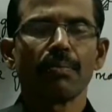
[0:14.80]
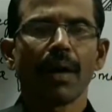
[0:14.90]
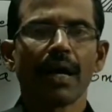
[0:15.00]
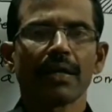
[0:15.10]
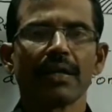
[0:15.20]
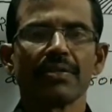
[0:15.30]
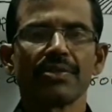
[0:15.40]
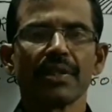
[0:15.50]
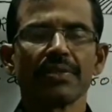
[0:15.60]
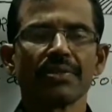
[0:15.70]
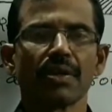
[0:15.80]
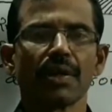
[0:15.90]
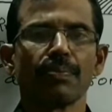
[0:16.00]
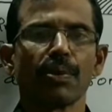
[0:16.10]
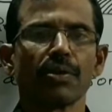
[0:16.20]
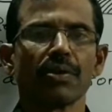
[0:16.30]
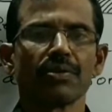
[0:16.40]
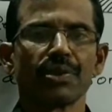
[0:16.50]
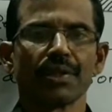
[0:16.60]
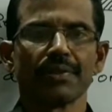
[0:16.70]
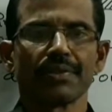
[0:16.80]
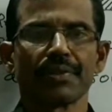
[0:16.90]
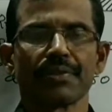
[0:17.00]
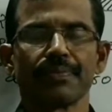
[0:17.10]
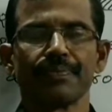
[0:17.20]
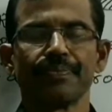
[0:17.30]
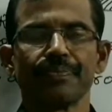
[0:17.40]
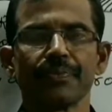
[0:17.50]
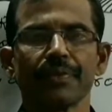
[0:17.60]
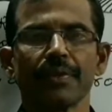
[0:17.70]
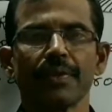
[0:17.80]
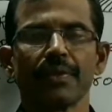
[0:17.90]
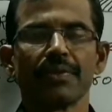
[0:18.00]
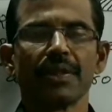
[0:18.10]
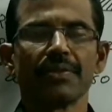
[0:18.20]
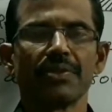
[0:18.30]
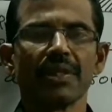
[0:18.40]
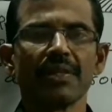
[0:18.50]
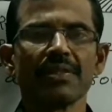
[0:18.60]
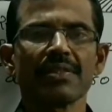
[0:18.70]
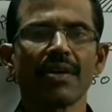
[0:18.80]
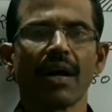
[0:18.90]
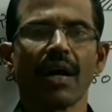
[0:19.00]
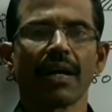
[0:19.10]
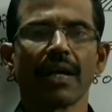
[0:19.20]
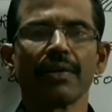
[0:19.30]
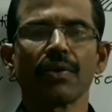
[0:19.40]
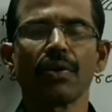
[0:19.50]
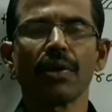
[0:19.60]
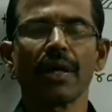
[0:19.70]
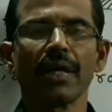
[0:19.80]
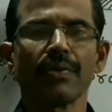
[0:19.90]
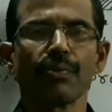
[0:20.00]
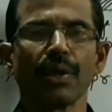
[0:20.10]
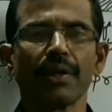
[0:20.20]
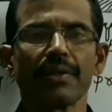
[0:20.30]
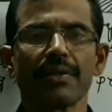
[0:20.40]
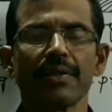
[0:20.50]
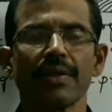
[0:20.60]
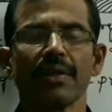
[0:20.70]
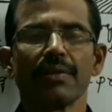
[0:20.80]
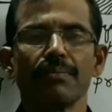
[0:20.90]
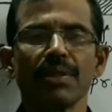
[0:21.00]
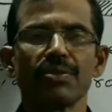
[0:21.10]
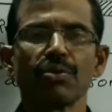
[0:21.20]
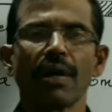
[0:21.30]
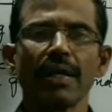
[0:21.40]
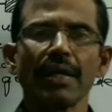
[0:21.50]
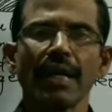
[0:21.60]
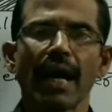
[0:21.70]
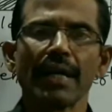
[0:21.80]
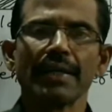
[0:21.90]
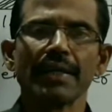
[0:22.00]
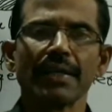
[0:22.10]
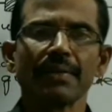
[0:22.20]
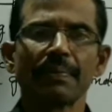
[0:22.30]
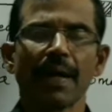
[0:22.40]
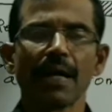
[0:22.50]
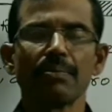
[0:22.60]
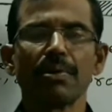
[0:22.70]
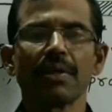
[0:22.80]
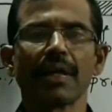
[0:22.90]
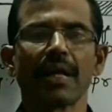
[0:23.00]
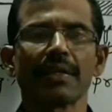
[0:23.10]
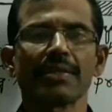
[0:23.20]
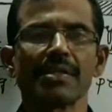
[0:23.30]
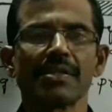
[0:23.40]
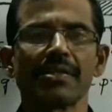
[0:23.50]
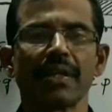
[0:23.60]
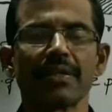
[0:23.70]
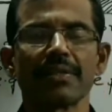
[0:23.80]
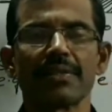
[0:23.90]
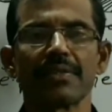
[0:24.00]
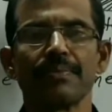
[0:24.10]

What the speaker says: marker genes or reporter genes. The genes are encoded with visually identifiable characteristics.